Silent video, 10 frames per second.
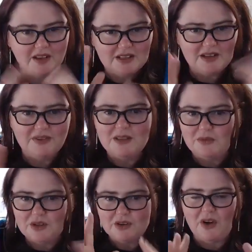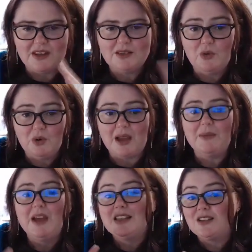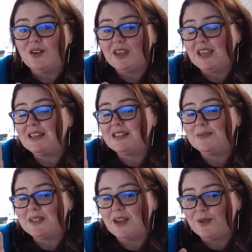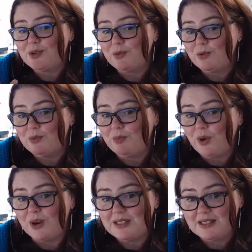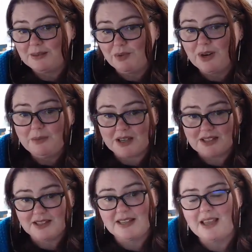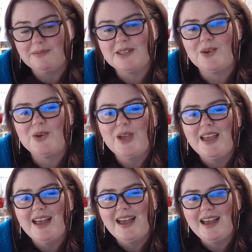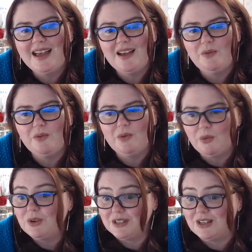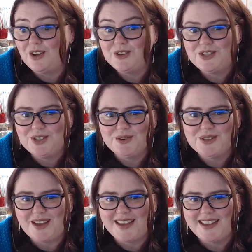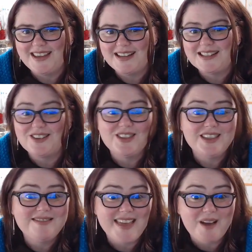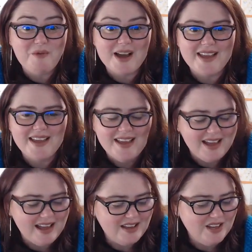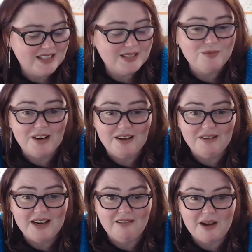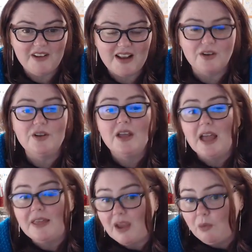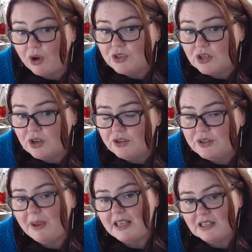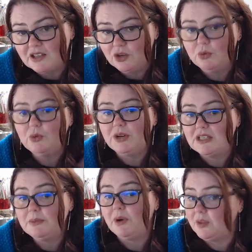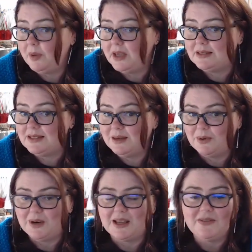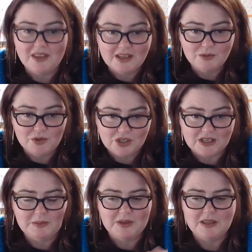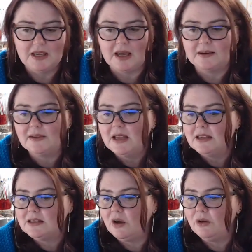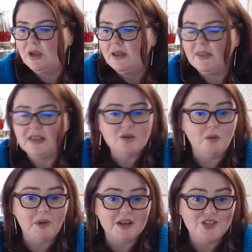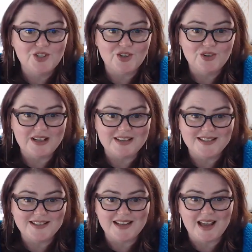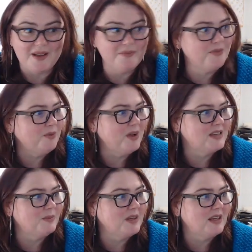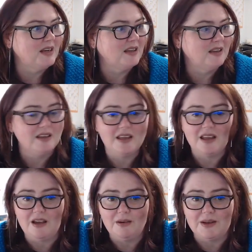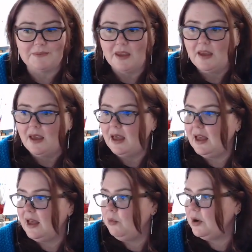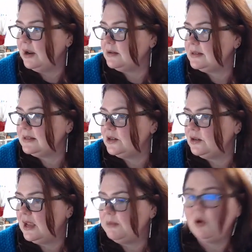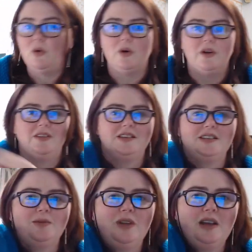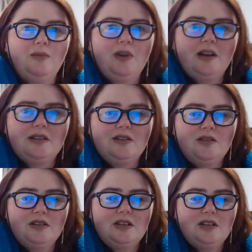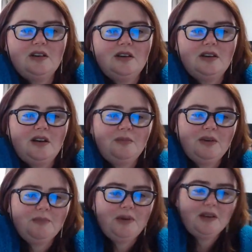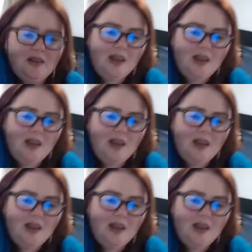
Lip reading: divide them all up. So the kits themselves are all priced pretty much the same. So we're as close to as I can get it. So then that way you get some really, really great value. They won't include the pattern. You will need to buy the pattern separately. These will just be the yarn. So that's on my to-do list for as we get going. What else is new happening? Oh, this is what else is new. I'm going to pick the